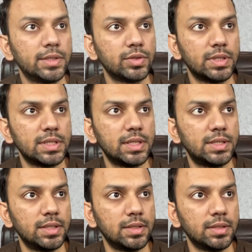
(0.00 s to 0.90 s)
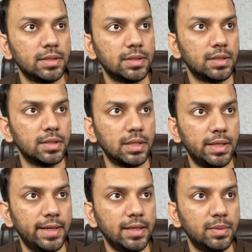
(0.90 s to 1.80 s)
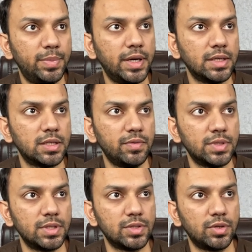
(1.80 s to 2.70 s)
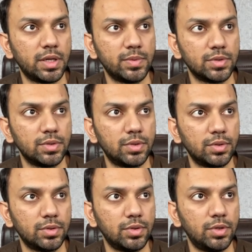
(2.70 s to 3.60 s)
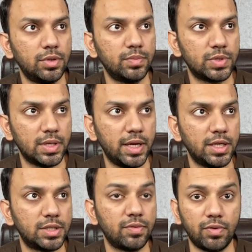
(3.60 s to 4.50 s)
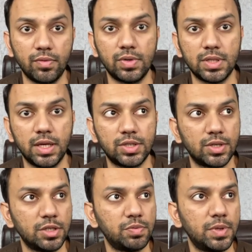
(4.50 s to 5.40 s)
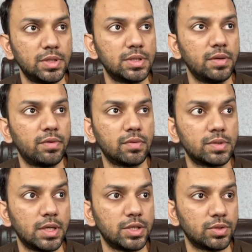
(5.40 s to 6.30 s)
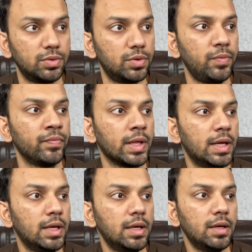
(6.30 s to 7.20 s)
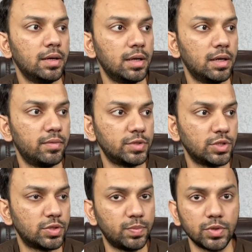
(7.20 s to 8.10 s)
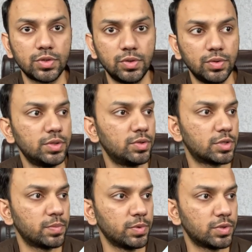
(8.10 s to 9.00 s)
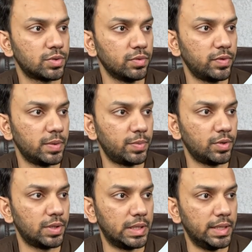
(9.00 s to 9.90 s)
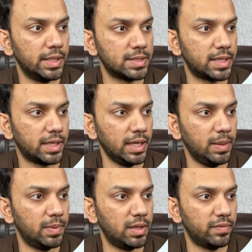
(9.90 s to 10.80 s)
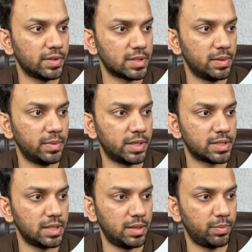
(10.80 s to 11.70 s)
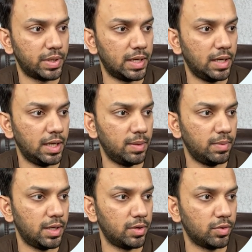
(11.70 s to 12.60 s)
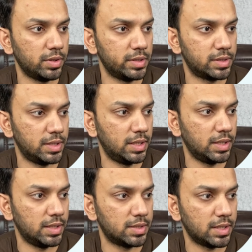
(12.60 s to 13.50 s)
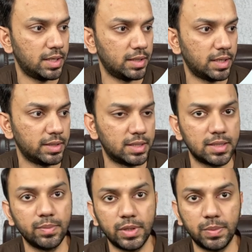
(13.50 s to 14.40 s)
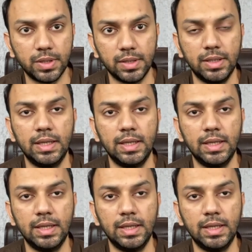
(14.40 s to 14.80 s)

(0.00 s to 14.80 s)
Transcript: So this is the link, brandservices.amazon.com//transparency/go. What you're supposed to do is you're supposed to fill up your details like email, first name, last name, brand name, and all these details, and click the submit button.